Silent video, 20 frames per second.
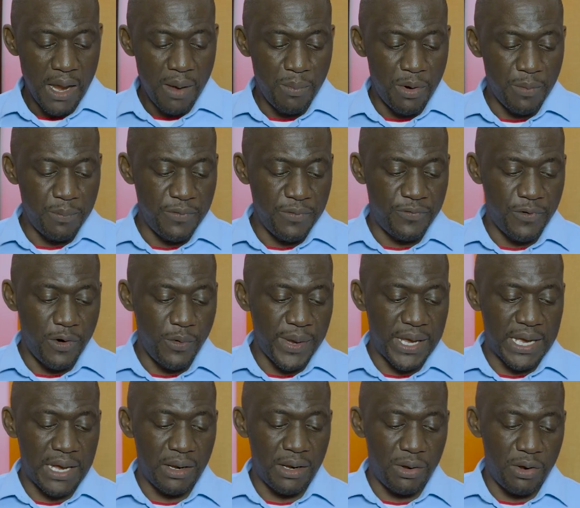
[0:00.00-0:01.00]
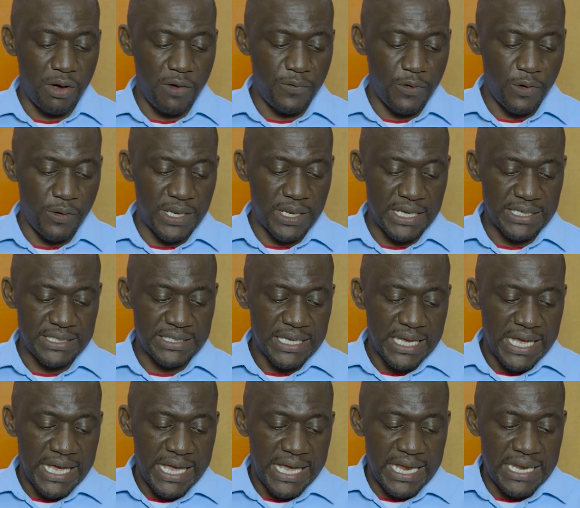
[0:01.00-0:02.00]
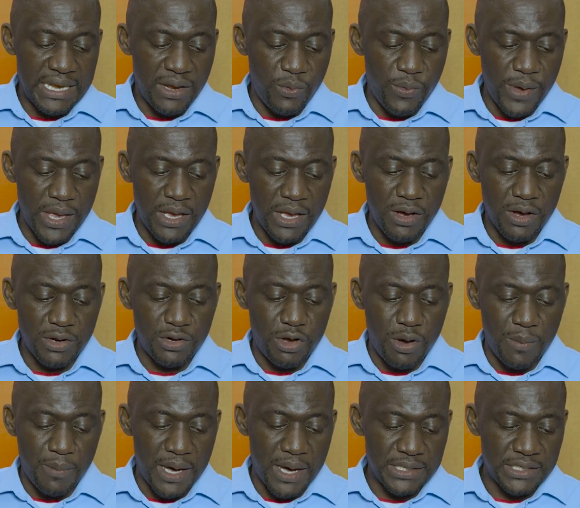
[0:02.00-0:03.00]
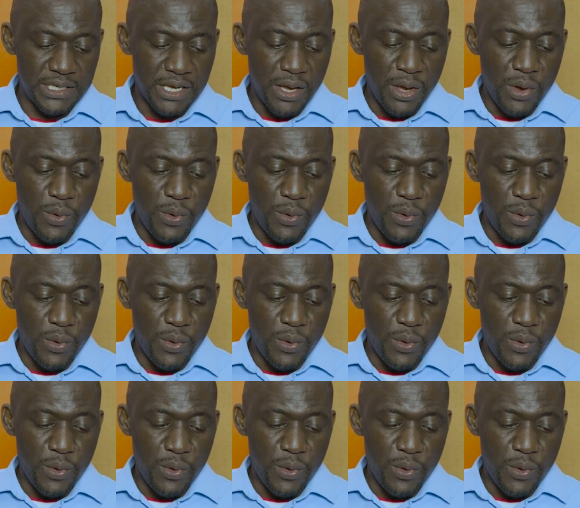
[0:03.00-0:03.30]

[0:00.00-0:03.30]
But before we can love others in the way God commands,